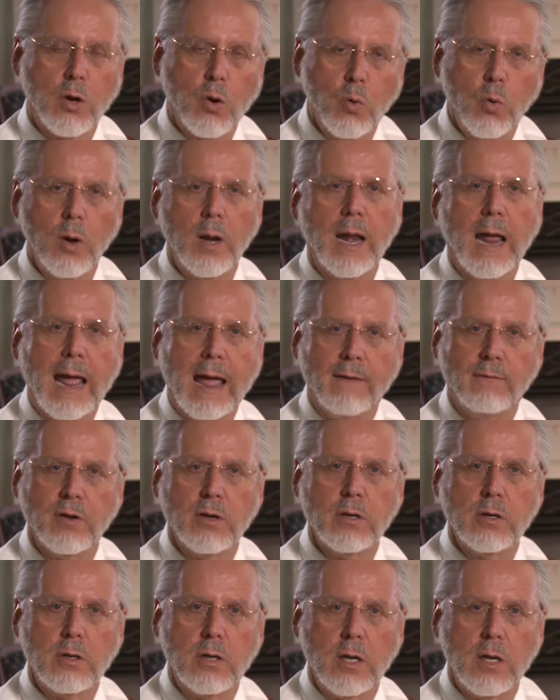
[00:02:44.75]
quit
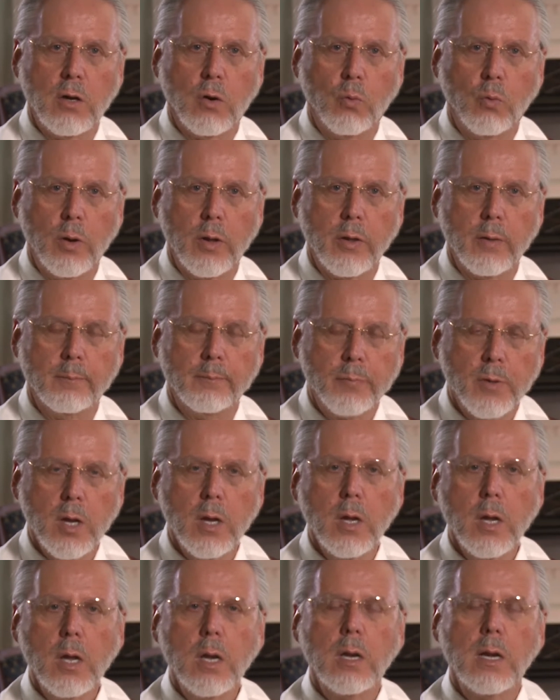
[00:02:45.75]
having to deal with them.
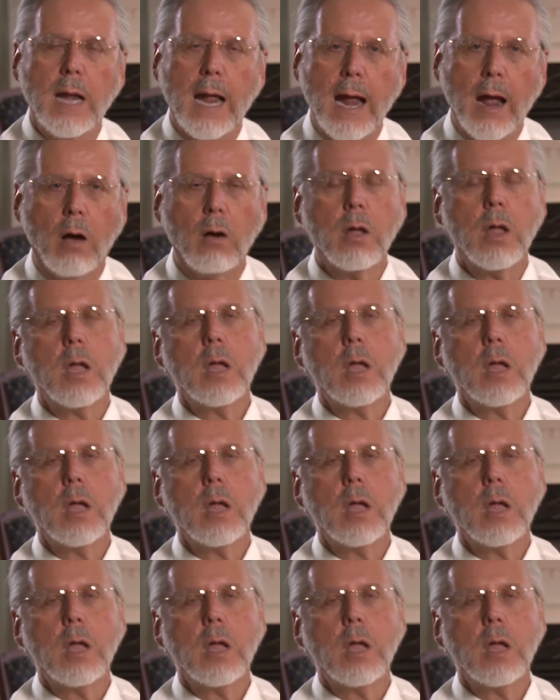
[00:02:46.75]
Now,